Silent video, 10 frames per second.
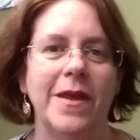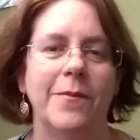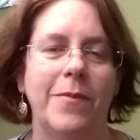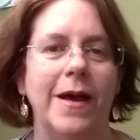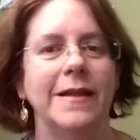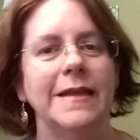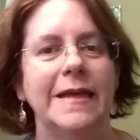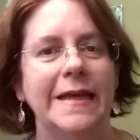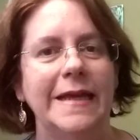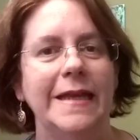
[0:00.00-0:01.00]
But
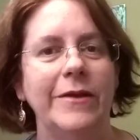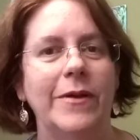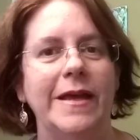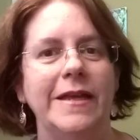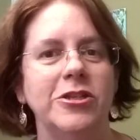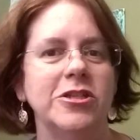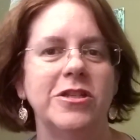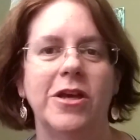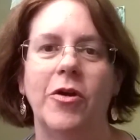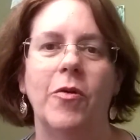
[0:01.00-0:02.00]
anyway, just
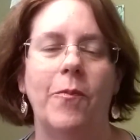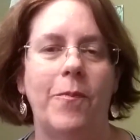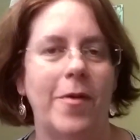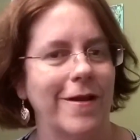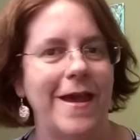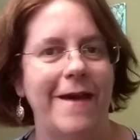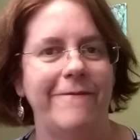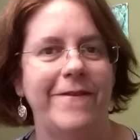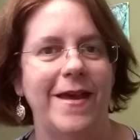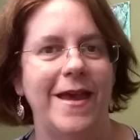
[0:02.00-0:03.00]
know, Bar
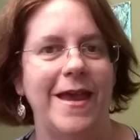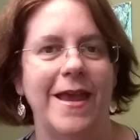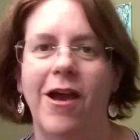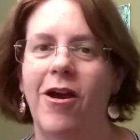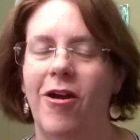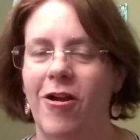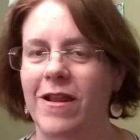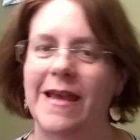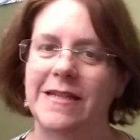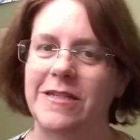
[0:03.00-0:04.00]
Cafe,
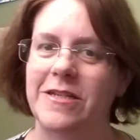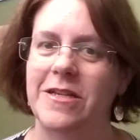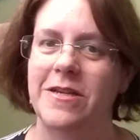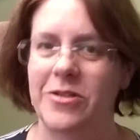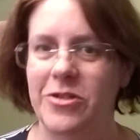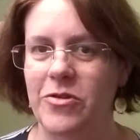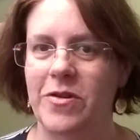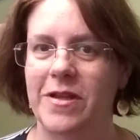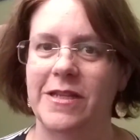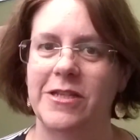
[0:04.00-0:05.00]
argetta,
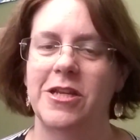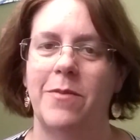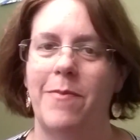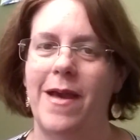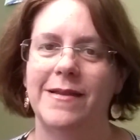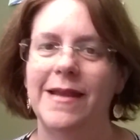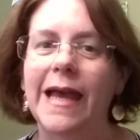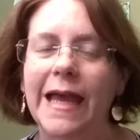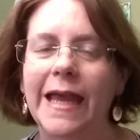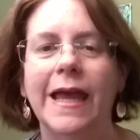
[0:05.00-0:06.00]
tuna, and chicken
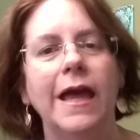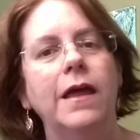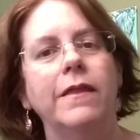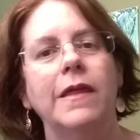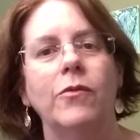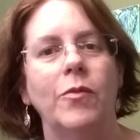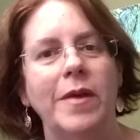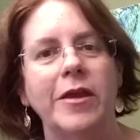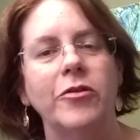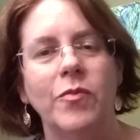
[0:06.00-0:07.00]
pate, they will
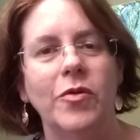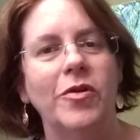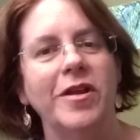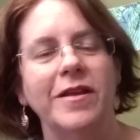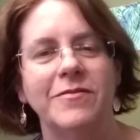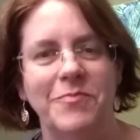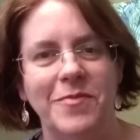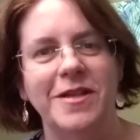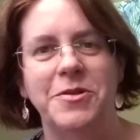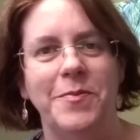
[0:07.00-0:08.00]
make your mornings
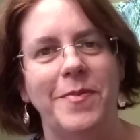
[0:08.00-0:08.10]
much